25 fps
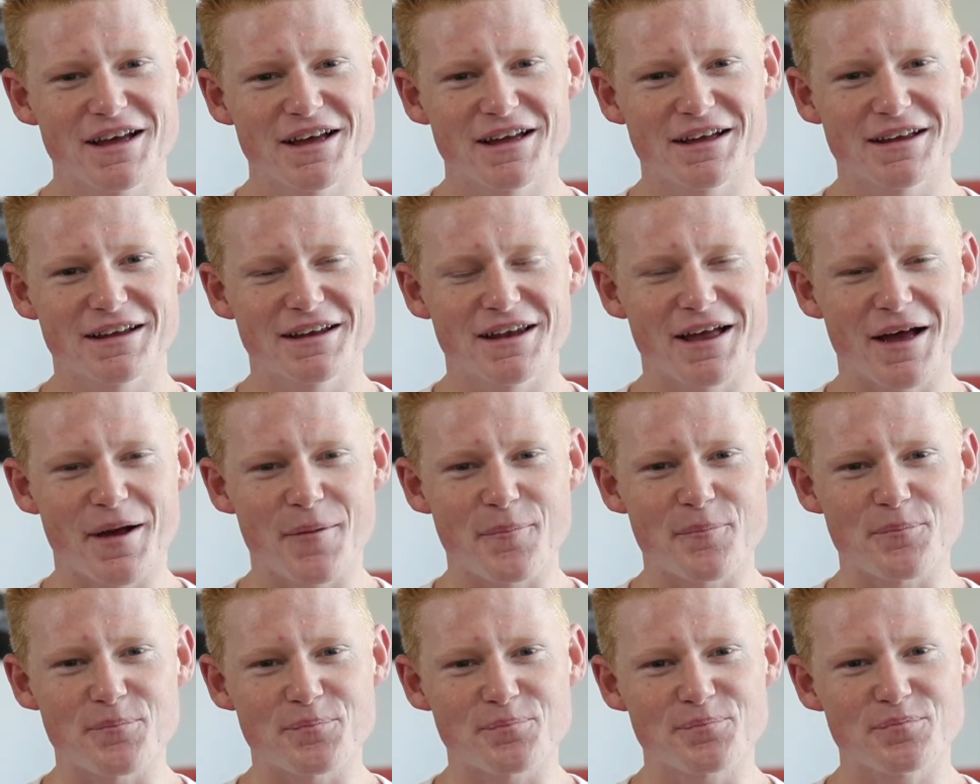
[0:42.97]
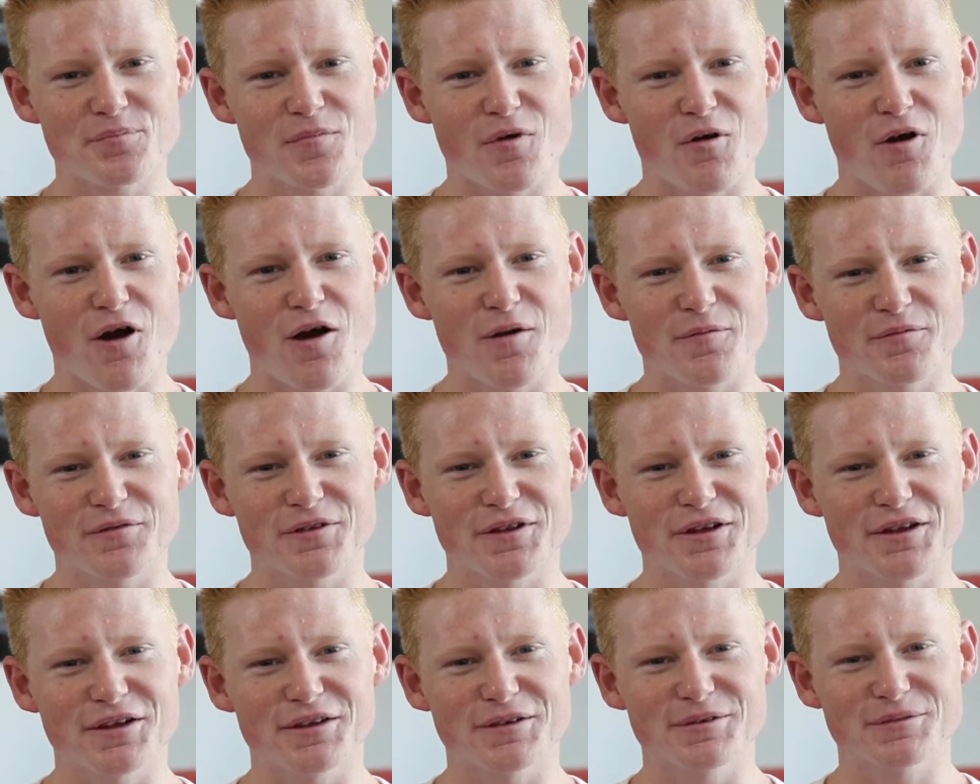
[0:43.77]
And
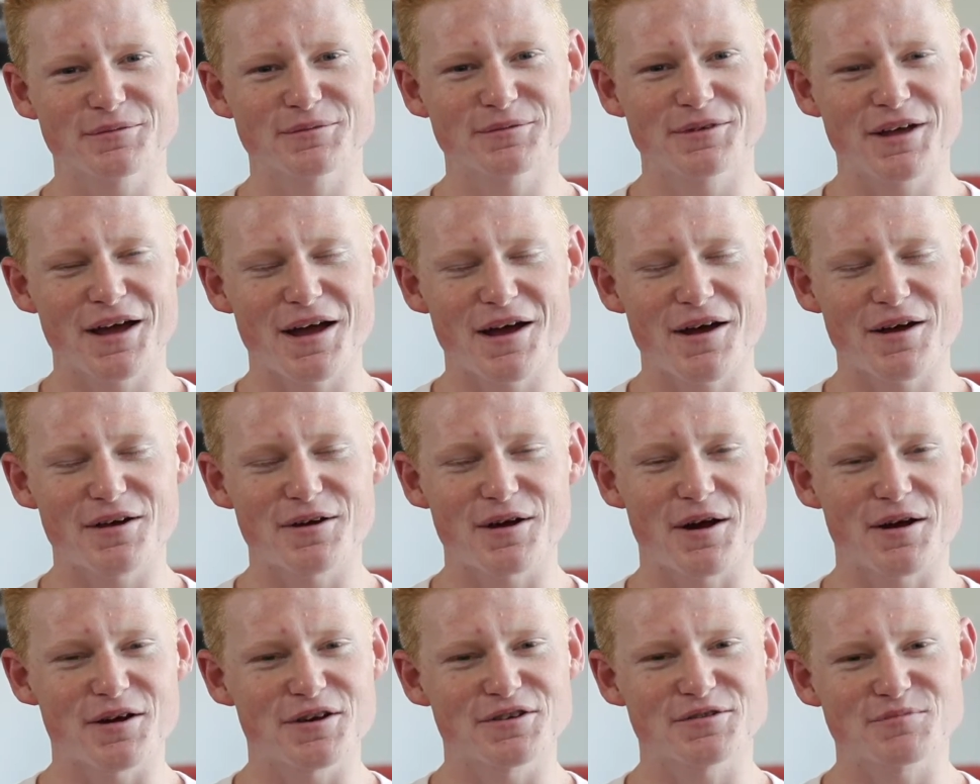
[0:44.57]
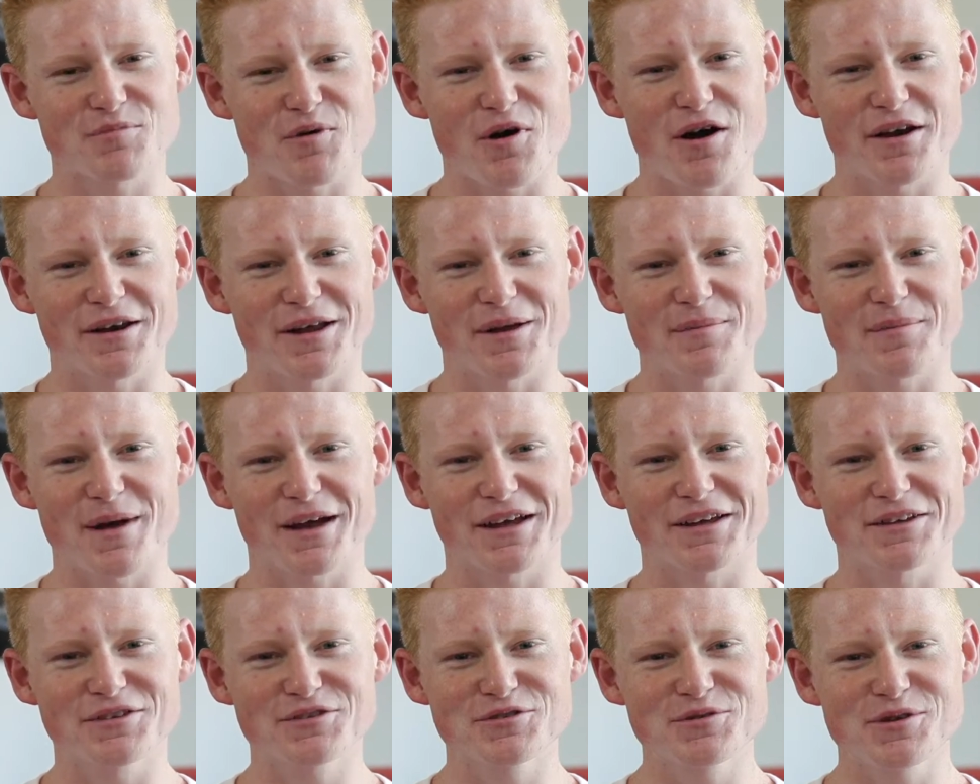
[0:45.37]
hopefully, I aspire to get
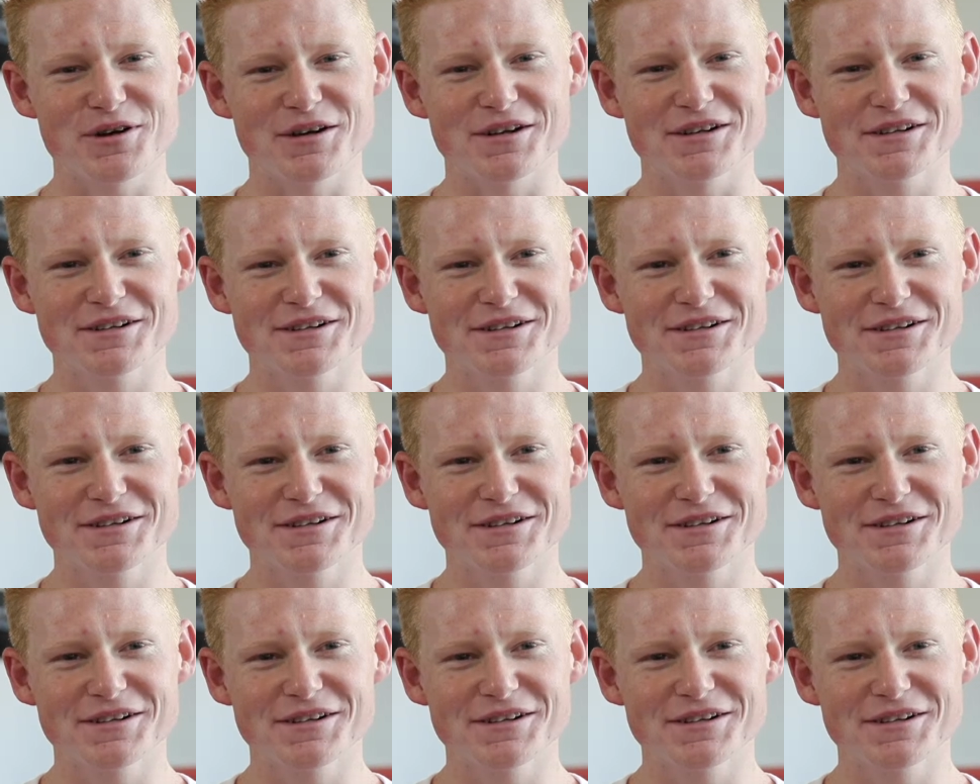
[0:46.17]
back into it.